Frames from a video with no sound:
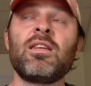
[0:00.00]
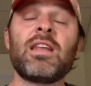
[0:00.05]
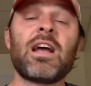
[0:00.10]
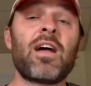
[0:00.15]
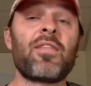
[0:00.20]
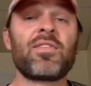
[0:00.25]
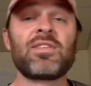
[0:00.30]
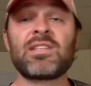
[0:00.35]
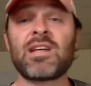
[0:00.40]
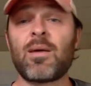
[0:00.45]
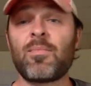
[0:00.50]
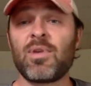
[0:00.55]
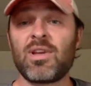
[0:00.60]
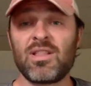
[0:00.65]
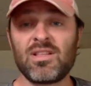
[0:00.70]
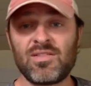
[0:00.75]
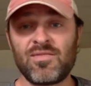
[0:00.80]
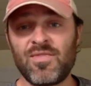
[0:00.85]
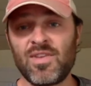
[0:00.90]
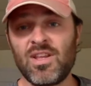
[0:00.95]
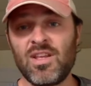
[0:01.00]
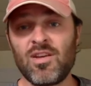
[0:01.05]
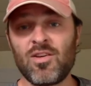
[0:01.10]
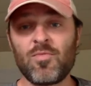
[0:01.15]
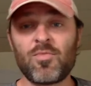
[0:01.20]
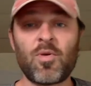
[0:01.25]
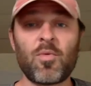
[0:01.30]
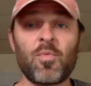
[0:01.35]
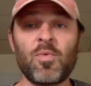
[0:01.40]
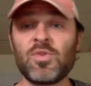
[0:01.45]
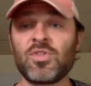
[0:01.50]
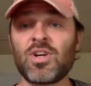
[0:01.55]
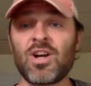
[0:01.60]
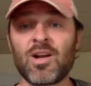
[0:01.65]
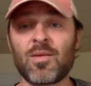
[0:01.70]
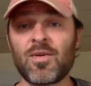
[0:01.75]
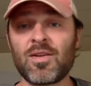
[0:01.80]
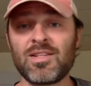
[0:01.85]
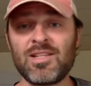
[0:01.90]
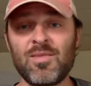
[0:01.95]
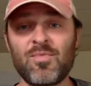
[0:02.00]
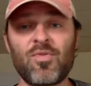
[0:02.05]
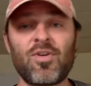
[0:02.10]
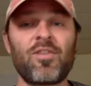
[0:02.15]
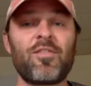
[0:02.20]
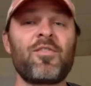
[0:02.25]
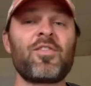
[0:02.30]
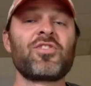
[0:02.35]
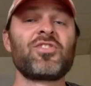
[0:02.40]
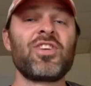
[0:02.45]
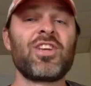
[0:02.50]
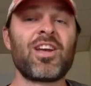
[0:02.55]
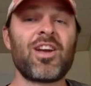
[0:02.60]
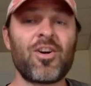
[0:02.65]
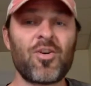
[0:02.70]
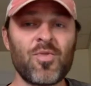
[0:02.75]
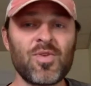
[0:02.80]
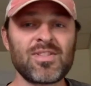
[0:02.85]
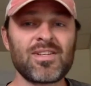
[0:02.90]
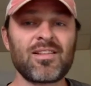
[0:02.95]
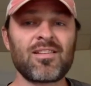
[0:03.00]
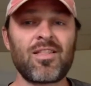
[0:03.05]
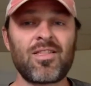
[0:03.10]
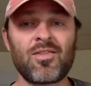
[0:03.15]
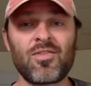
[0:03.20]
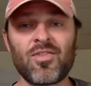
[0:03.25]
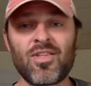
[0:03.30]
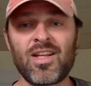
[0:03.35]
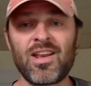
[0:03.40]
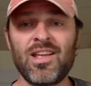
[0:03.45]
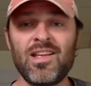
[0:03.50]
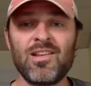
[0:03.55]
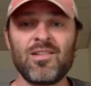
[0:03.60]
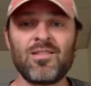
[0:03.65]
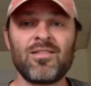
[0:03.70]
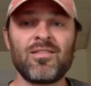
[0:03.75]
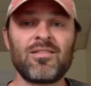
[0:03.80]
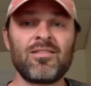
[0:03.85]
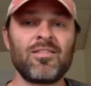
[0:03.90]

Not the topic of this video, but when we talk about deep water fishing, I always like to throw that in